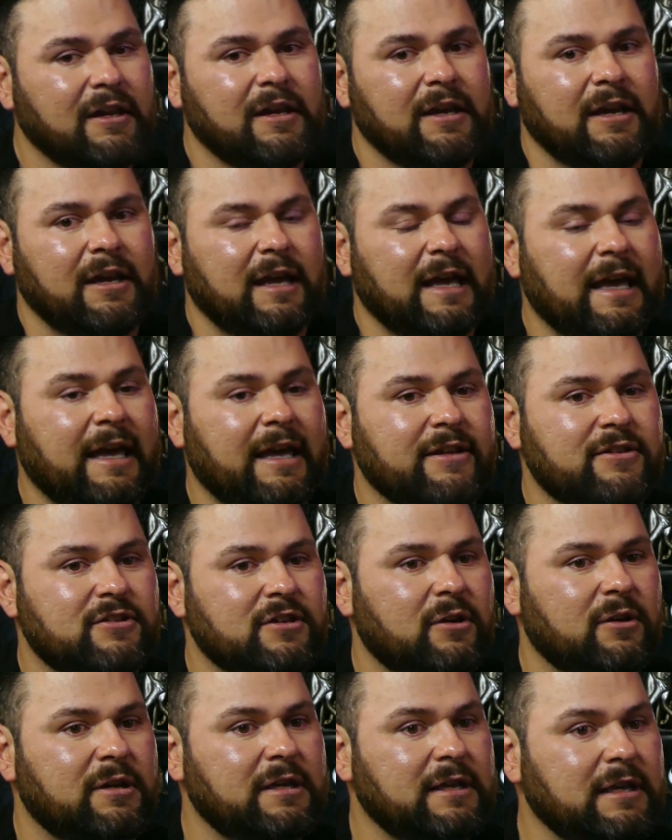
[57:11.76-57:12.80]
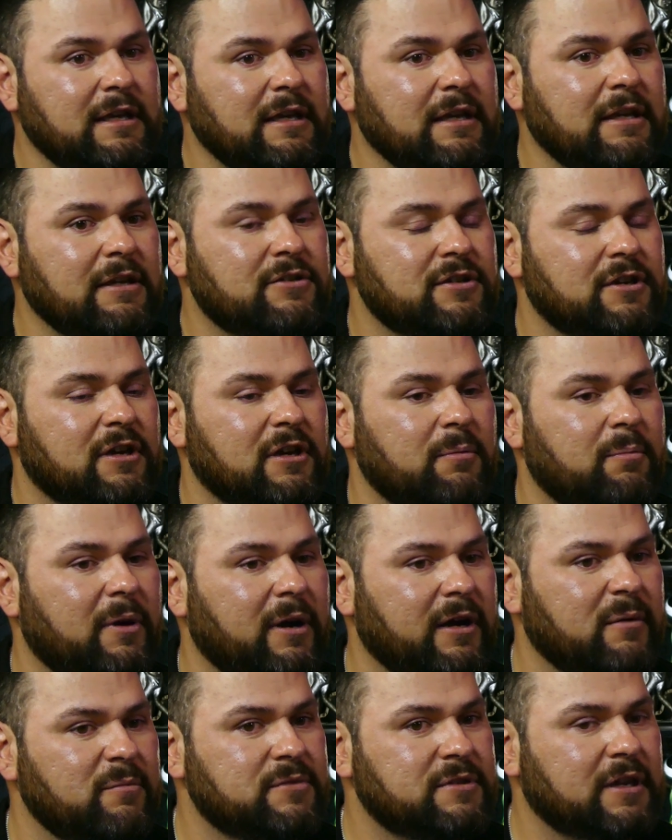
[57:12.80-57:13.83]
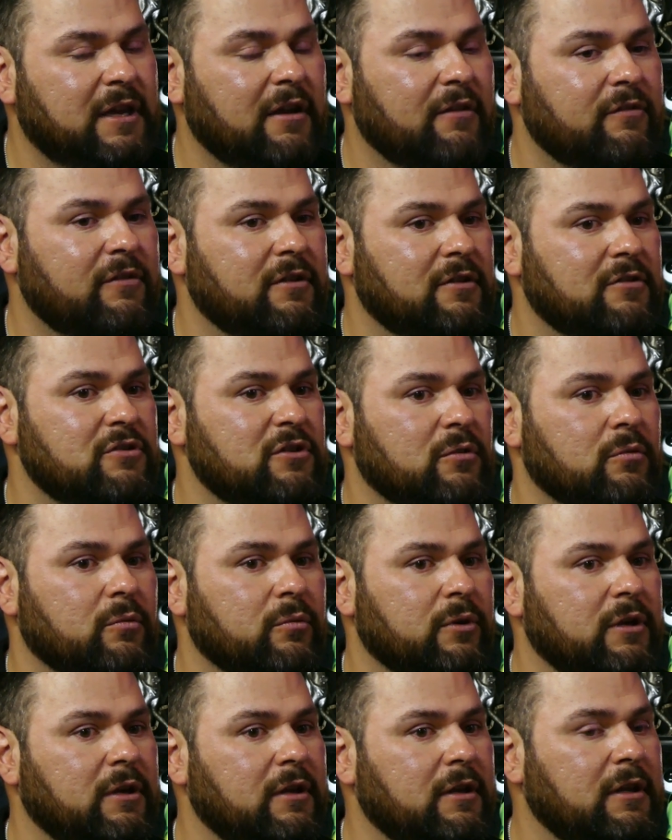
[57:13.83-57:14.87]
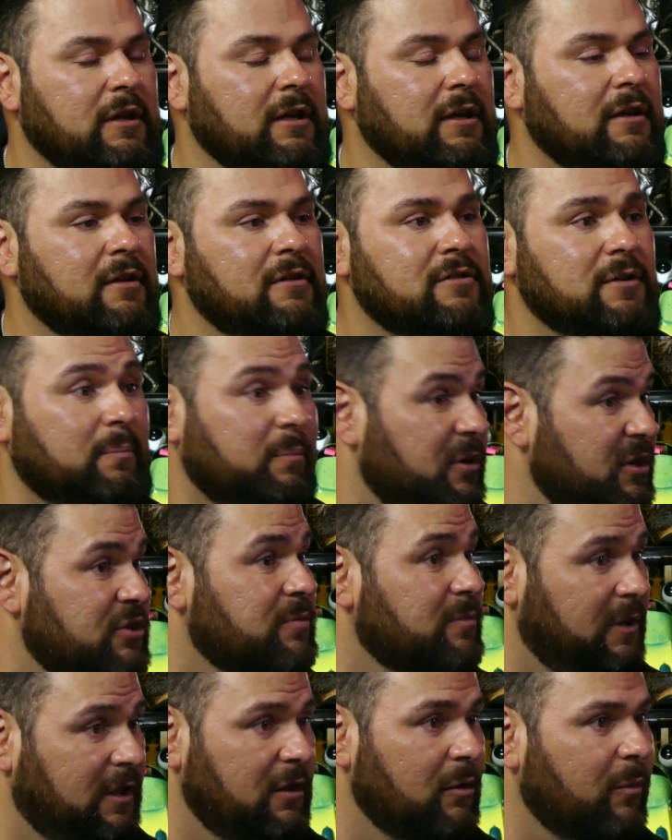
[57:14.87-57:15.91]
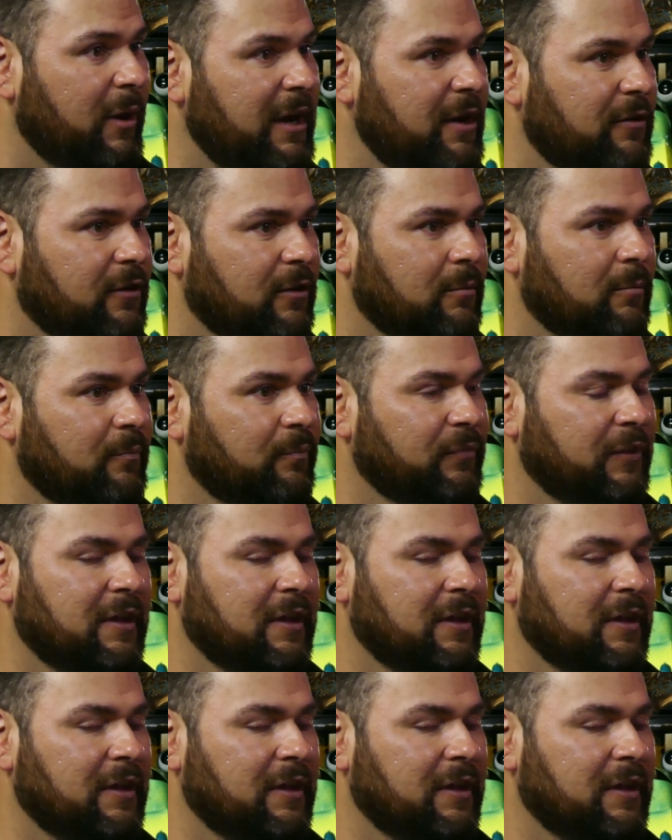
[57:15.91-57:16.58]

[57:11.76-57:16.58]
And so he took it upon himself to really push me in the weight room,